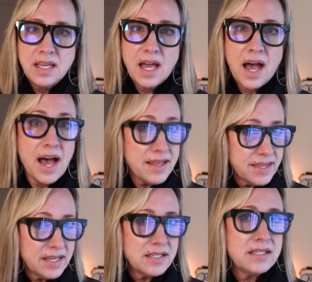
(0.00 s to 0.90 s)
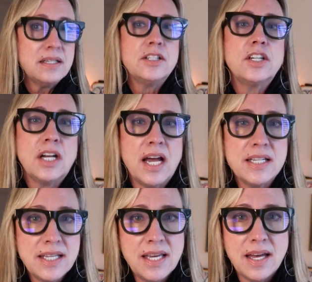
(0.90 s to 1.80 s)
I think it's still a good
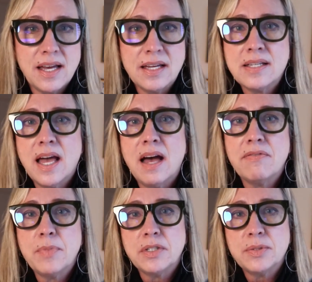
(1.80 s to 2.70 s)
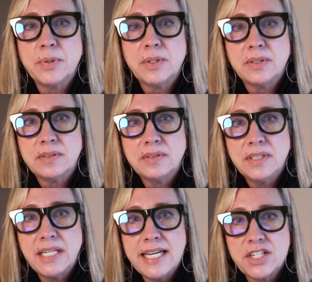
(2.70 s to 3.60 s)
idea to have multiple
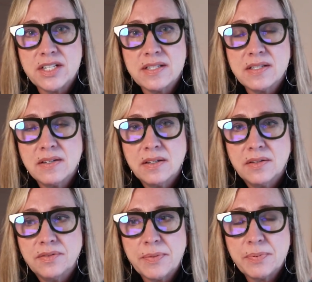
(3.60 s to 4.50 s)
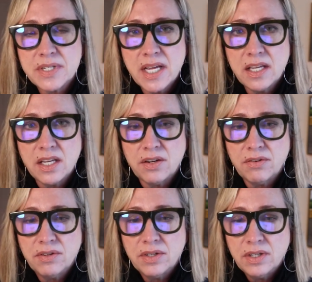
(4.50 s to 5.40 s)
agents represent you
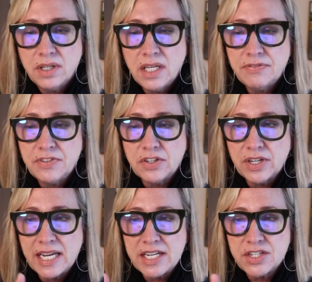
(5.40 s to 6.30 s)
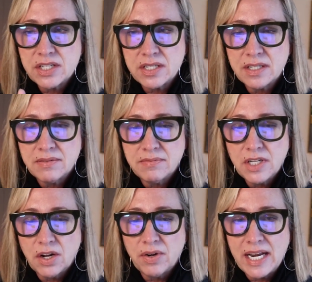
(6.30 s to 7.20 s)
if you're an agented, you
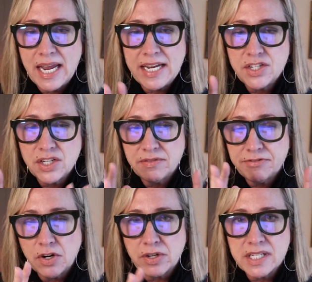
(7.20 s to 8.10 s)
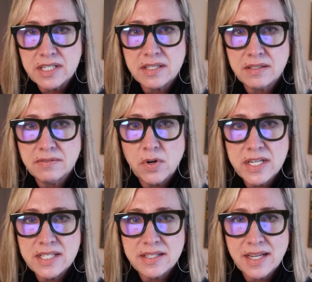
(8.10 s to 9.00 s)
know, an agent-focused
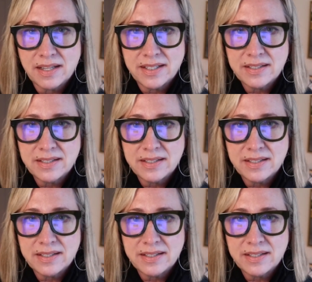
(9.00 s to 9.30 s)
voice talent.